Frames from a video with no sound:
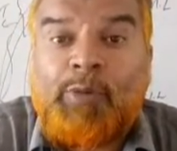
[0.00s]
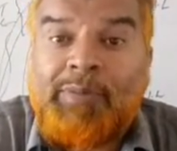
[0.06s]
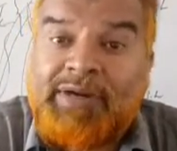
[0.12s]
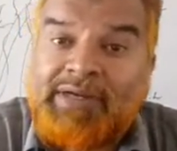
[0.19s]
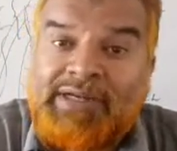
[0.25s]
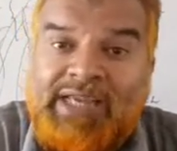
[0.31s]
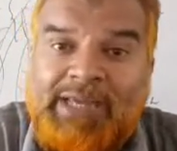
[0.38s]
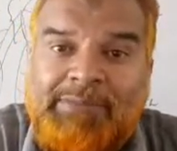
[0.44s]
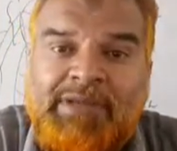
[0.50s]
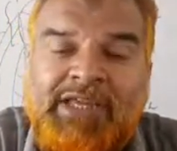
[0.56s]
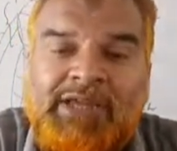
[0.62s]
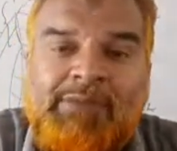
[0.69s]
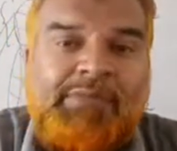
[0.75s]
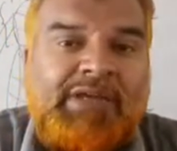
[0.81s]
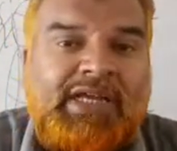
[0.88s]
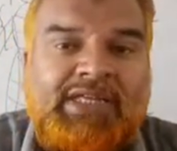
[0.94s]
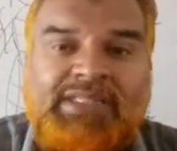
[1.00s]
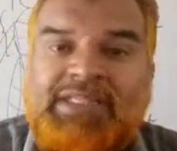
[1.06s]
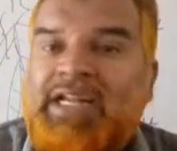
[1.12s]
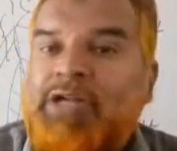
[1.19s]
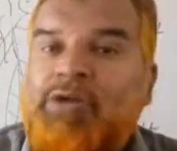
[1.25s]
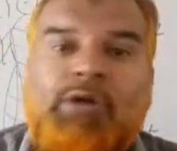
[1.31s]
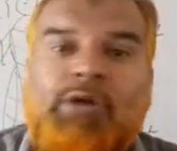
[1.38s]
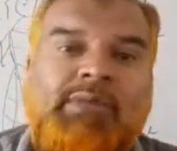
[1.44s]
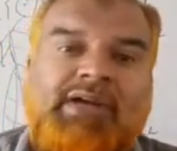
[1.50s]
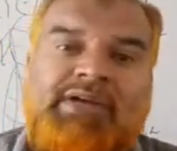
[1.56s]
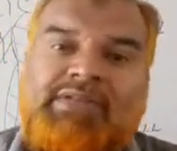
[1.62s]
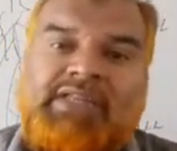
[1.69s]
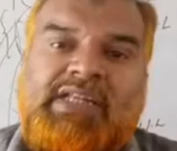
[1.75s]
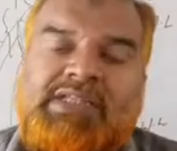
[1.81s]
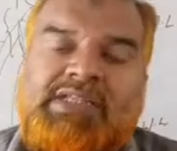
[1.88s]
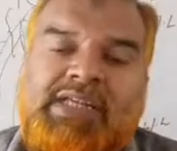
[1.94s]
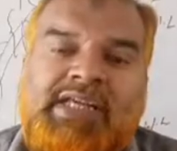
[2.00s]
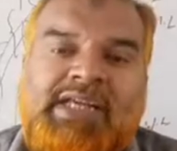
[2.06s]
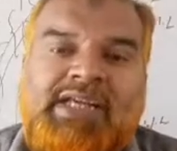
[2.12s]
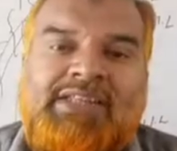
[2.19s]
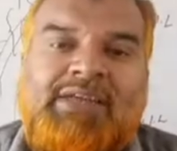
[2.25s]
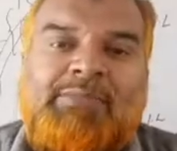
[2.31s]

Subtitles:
open type because there are no blood vessels.